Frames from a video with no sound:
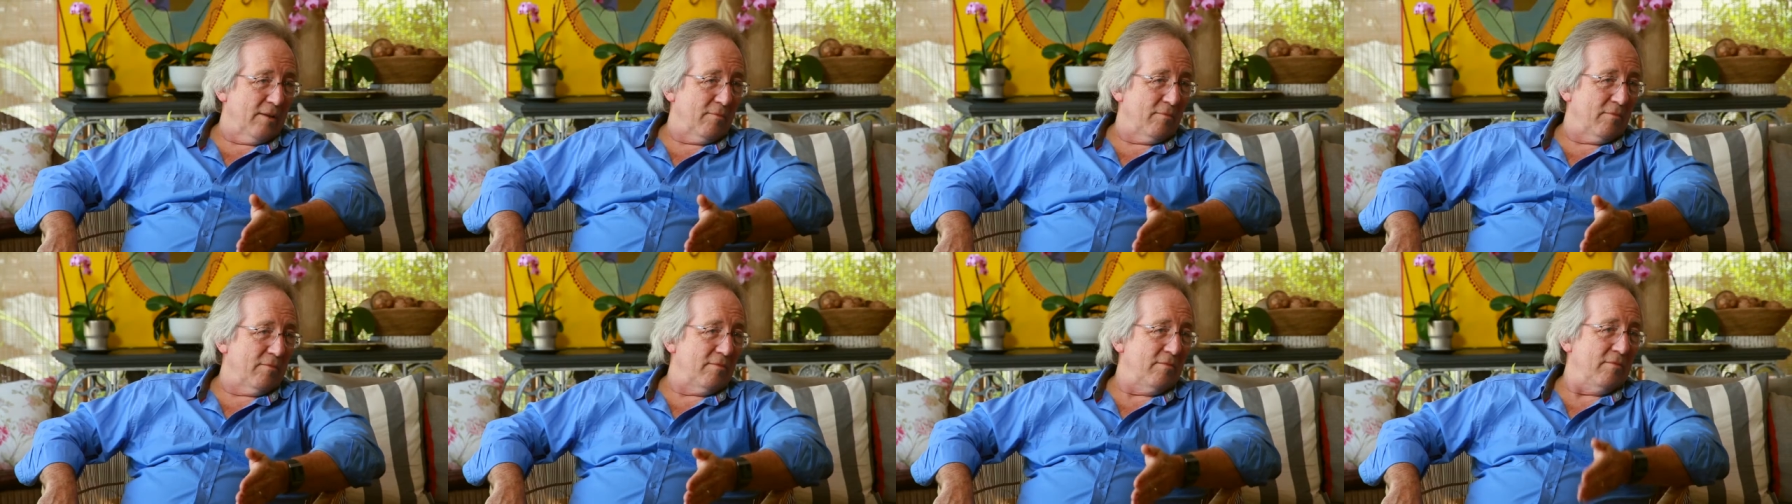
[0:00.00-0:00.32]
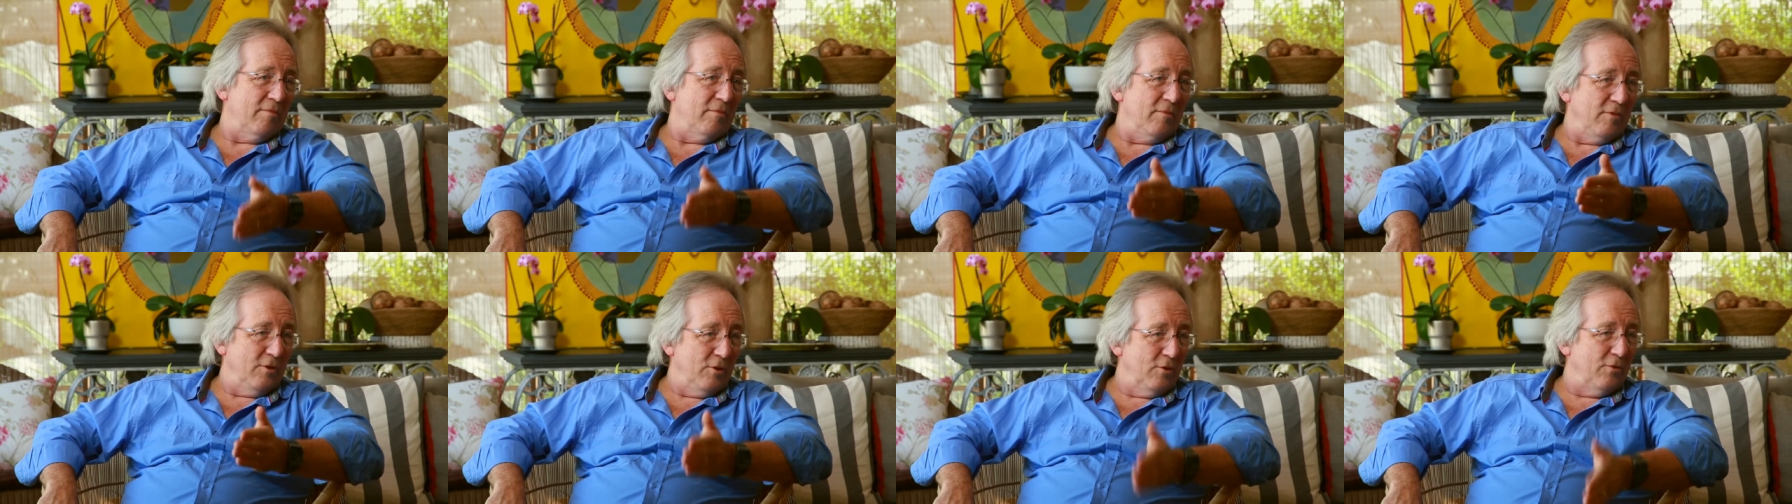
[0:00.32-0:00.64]

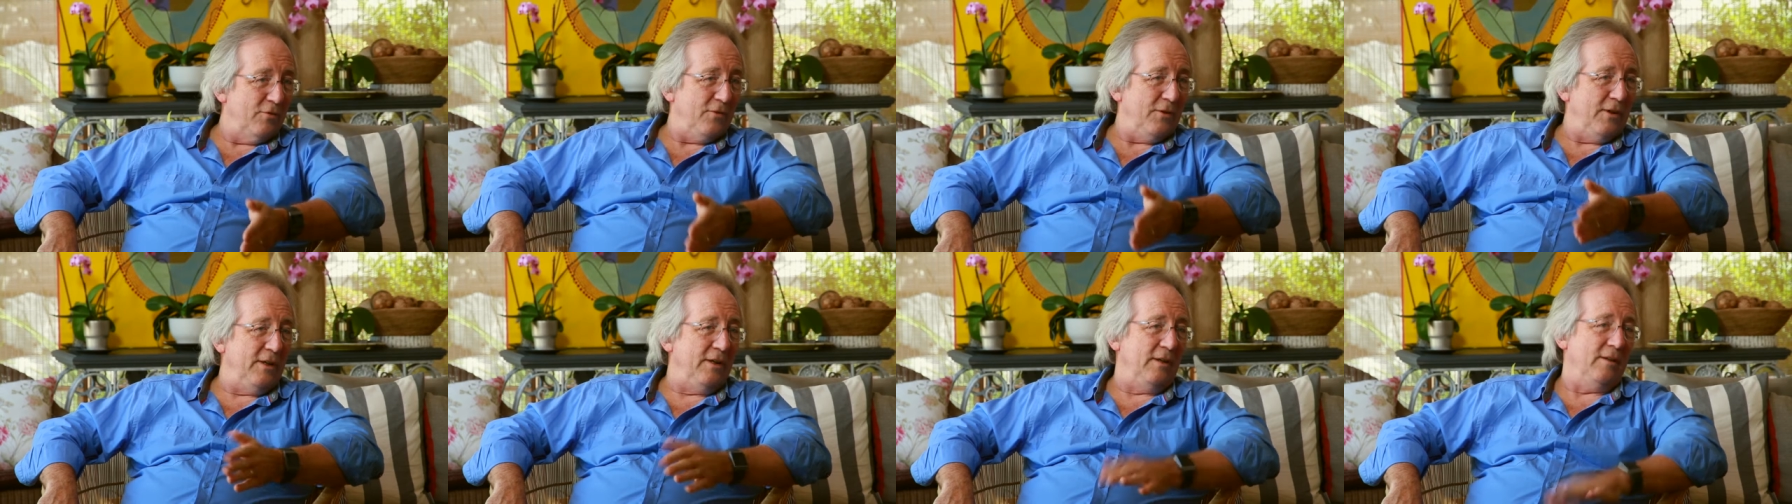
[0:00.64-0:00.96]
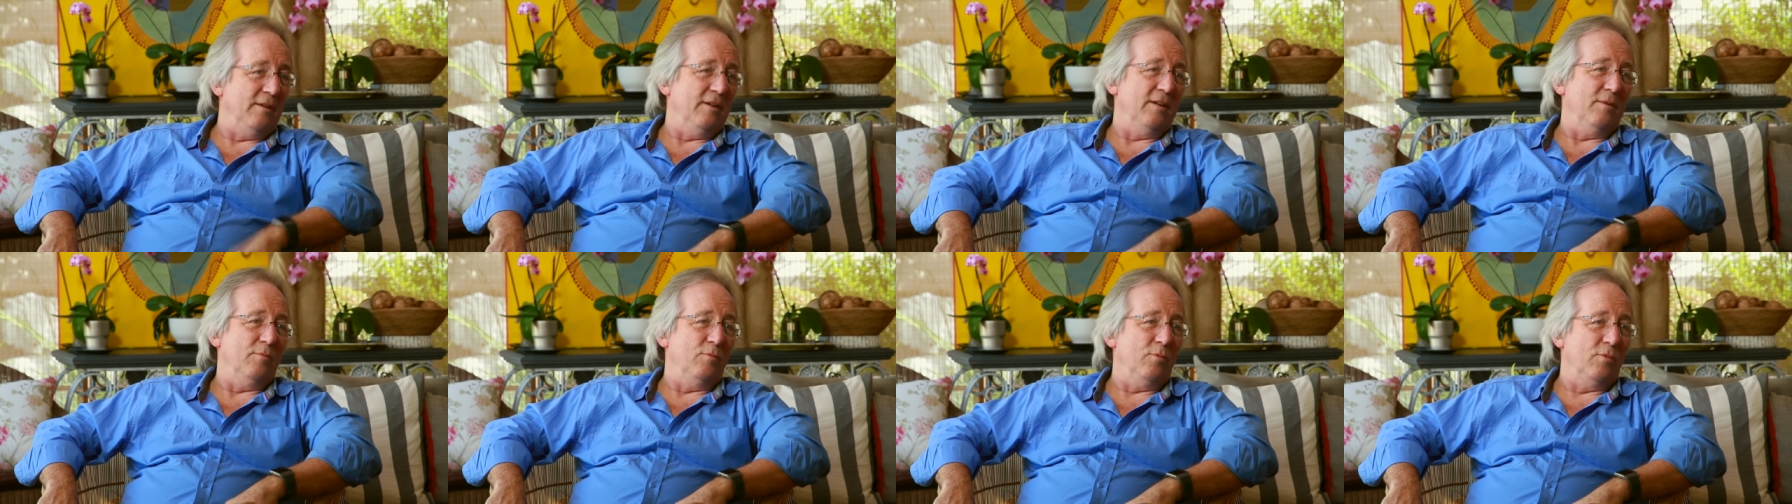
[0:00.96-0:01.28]
them? You're
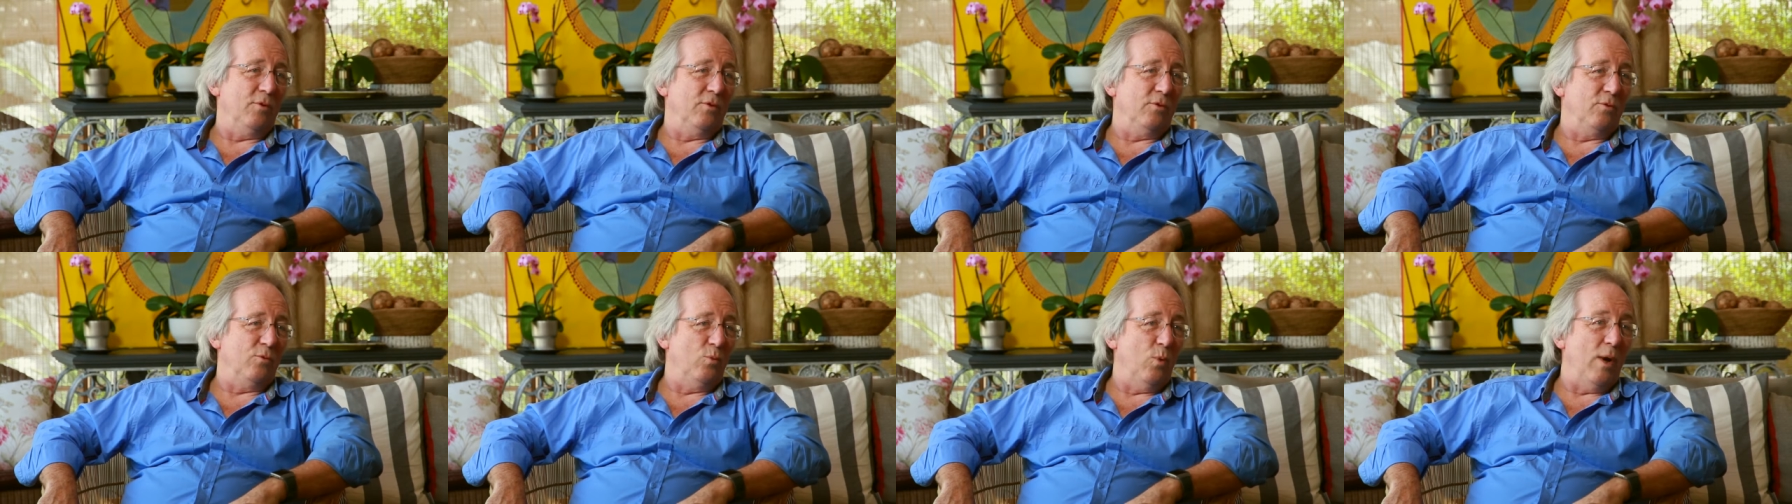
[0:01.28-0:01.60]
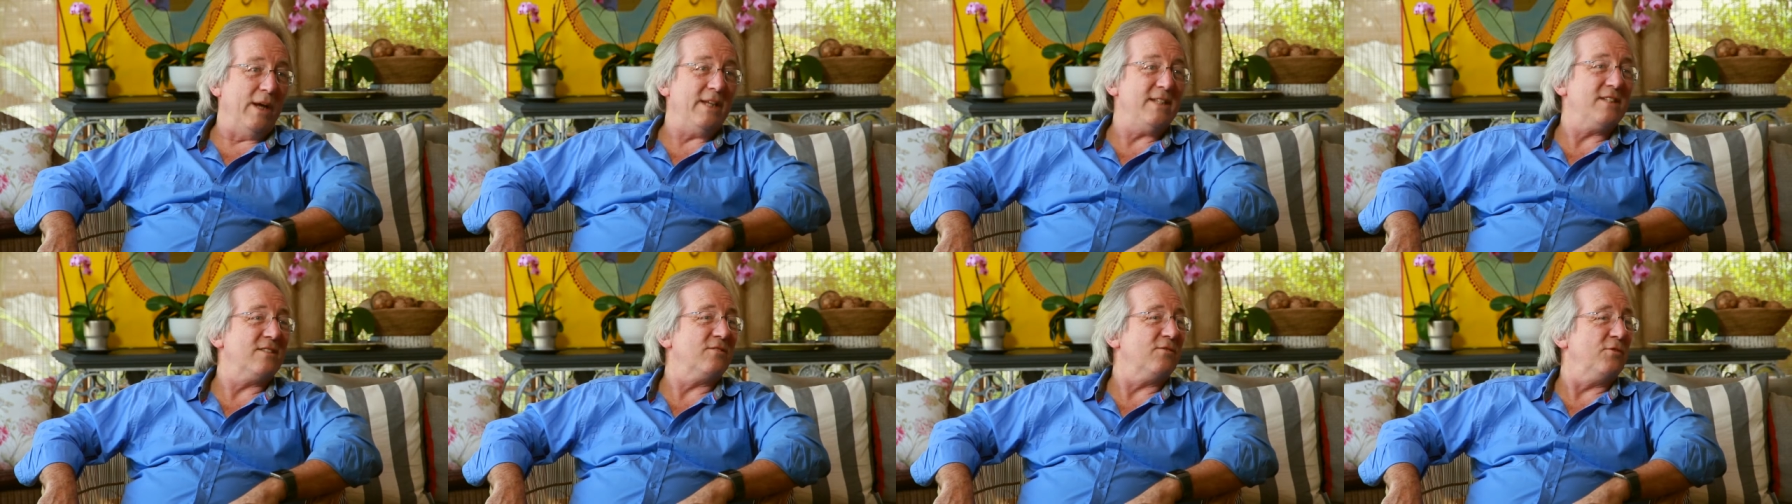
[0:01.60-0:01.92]
feeding them
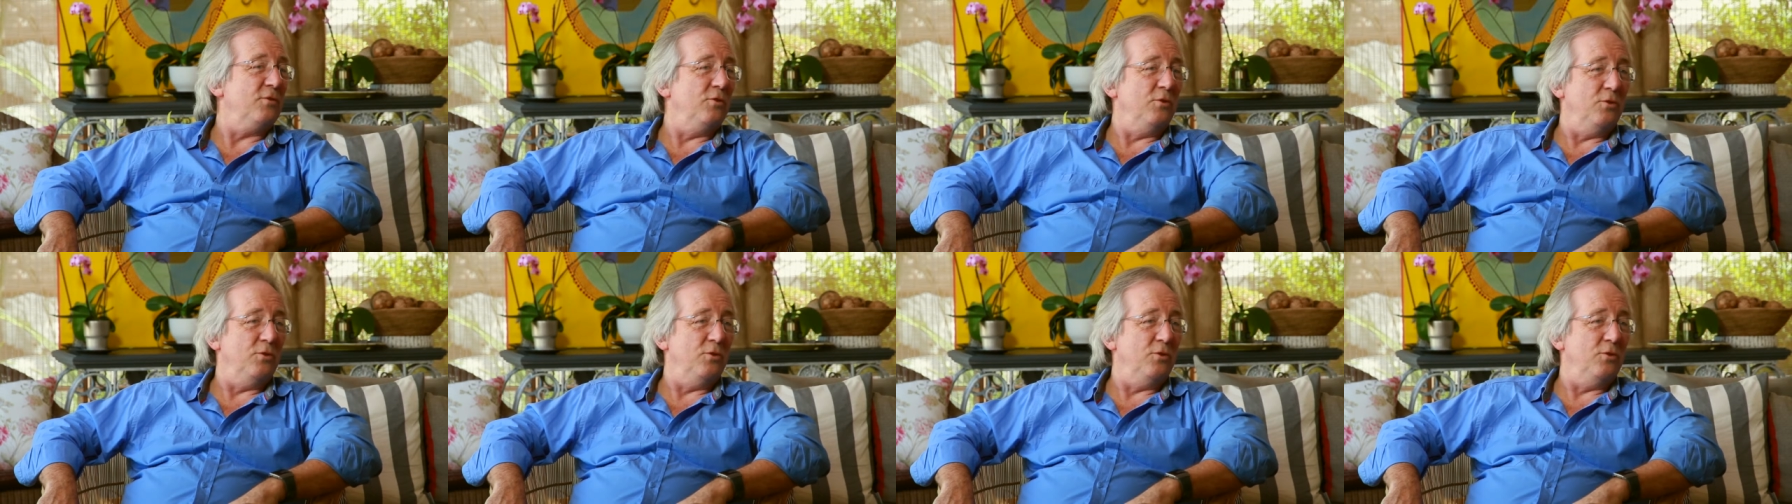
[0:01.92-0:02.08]
with waste